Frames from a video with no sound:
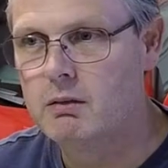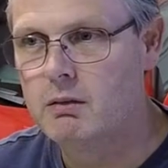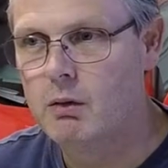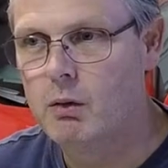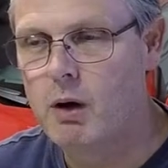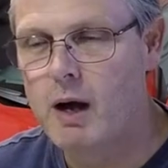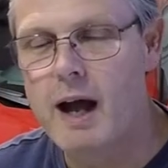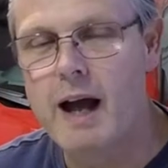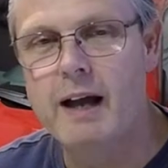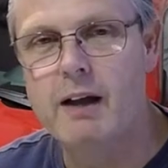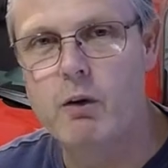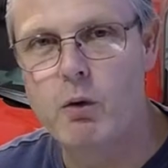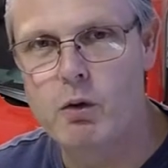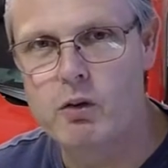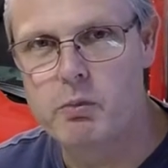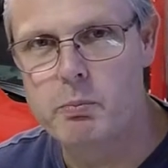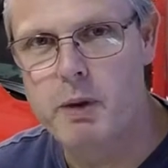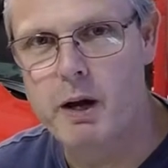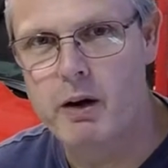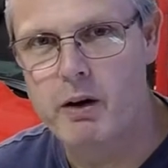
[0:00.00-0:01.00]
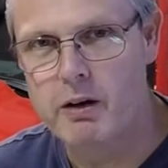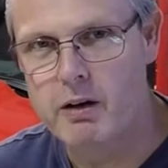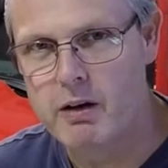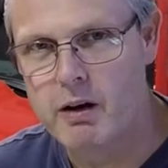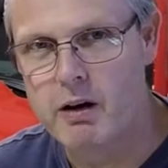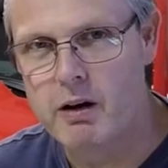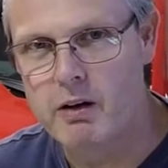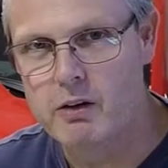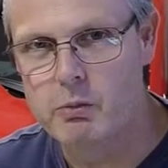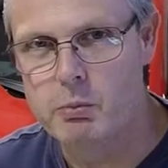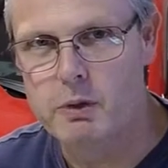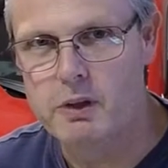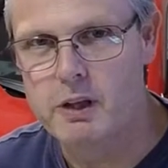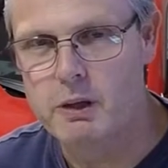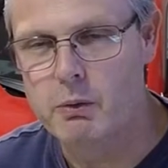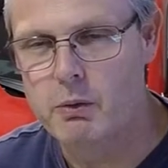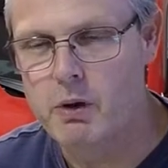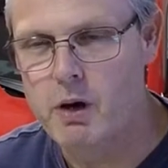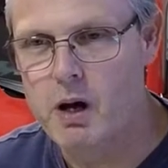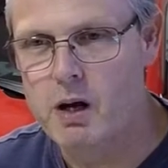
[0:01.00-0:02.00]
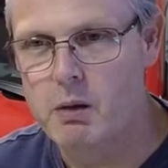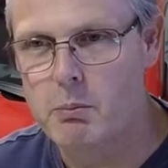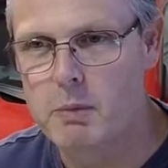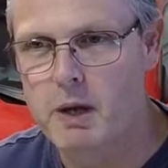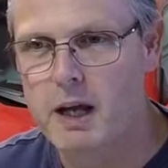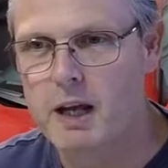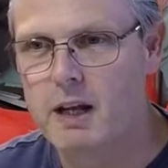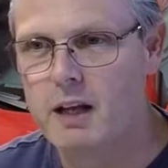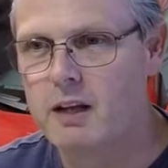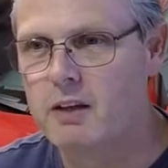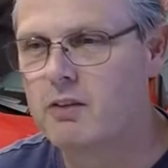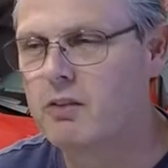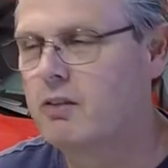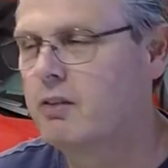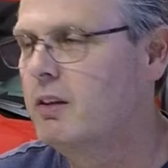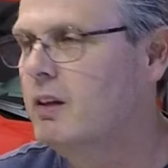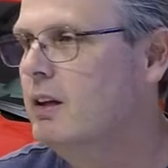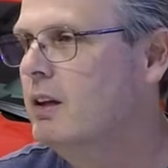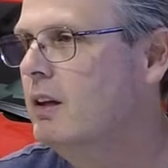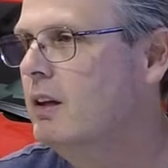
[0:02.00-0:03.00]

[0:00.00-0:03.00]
high horsepower cars, but they were automatics.